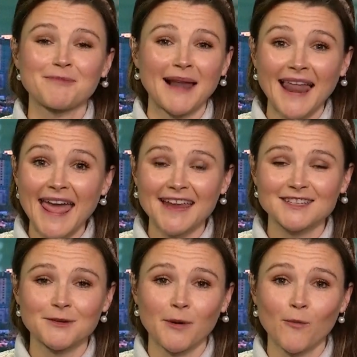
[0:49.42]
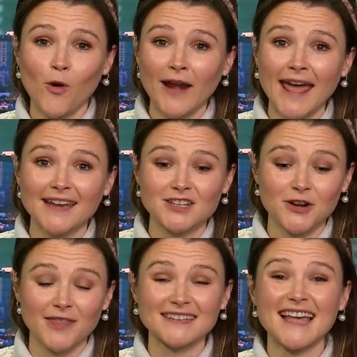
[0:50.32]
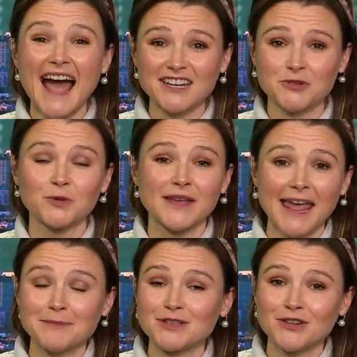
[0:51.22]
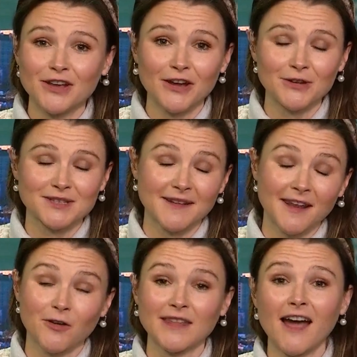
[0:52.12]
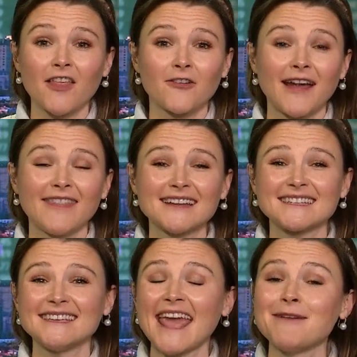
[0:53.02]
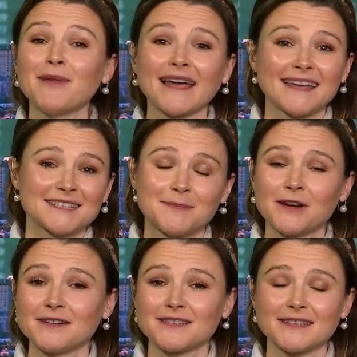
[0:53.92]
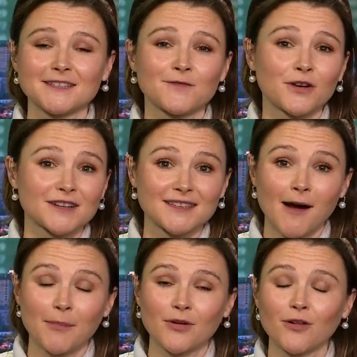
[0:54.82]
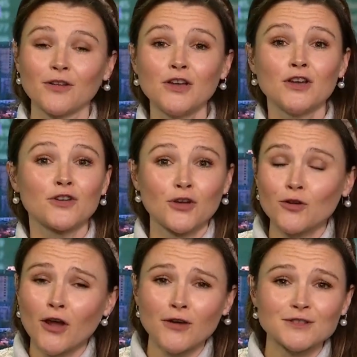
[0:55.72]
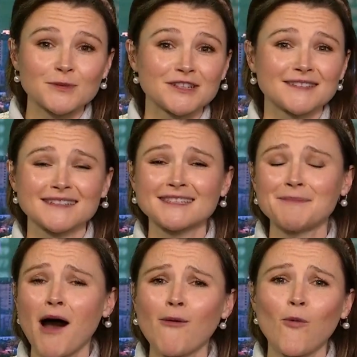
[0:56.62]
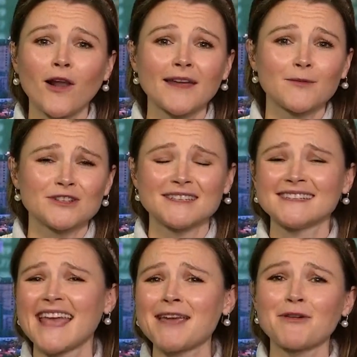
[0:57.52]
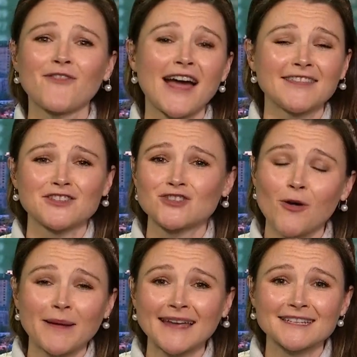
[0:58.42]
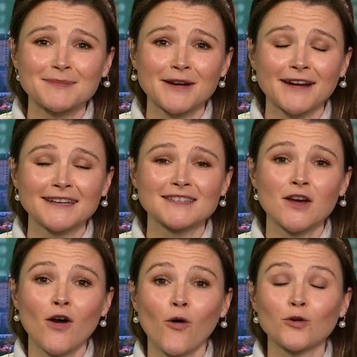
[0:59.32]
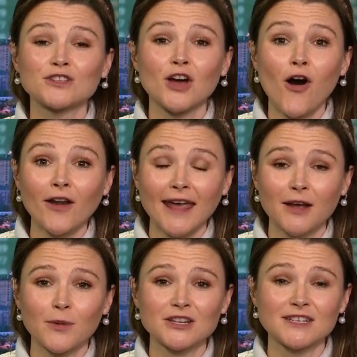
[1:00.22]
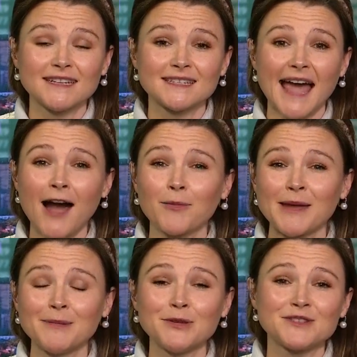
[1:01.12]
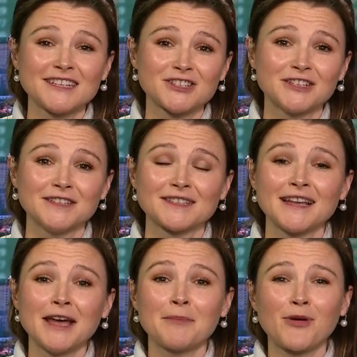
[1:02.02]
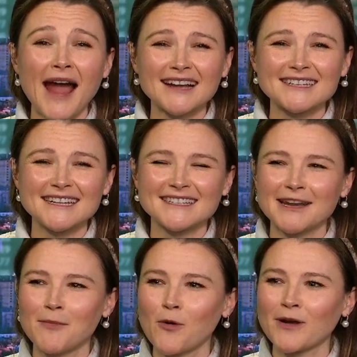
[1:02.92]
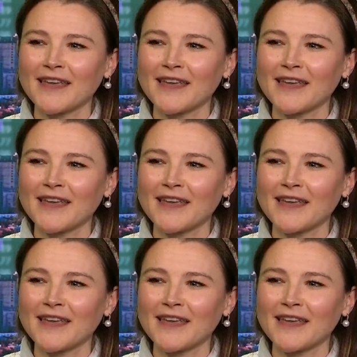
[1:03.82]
play. So on one end, you know, that's actual game studios, and then on the other end, that's game like experiences. For example, Kudos, which is a smart wallet, which is gamifying the shopping experience, or Tonic, which is helping musicians practice in a more